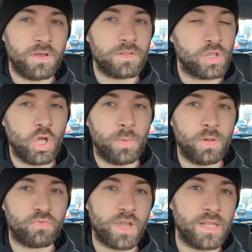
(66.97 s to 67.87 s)
The glow
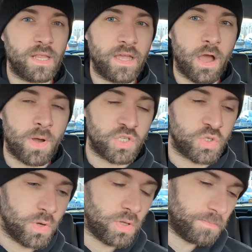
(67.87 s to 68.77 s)
plug relay or
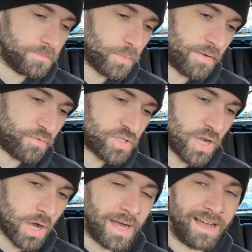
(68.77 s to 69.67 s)
module, whatever it's
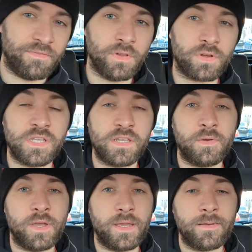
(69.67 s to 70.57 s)
got, I haven't looked
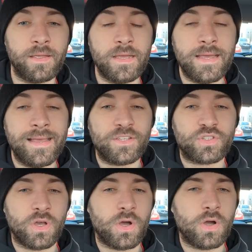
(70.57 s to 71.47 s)
into it.
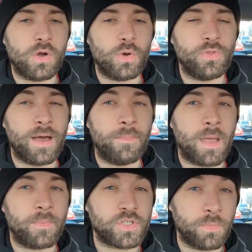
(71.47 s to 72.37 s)
So, that
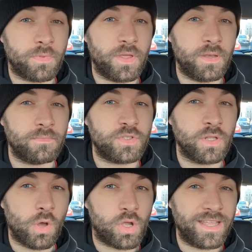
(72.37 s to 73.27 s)
might be something to
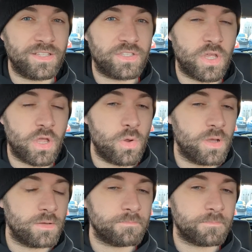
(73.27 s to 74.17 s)
look into.
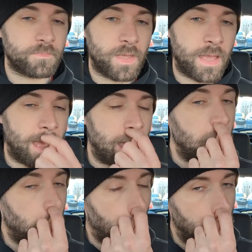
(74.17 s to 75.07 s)

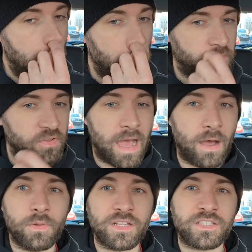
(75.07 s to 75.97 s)
Yeah, for
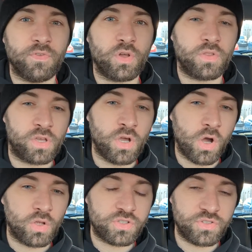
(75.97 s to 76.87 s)
now, let's have a look at the
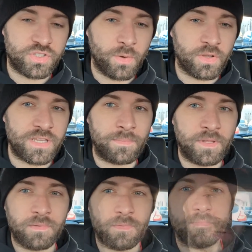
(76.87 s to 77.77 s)
codes and see what's happening.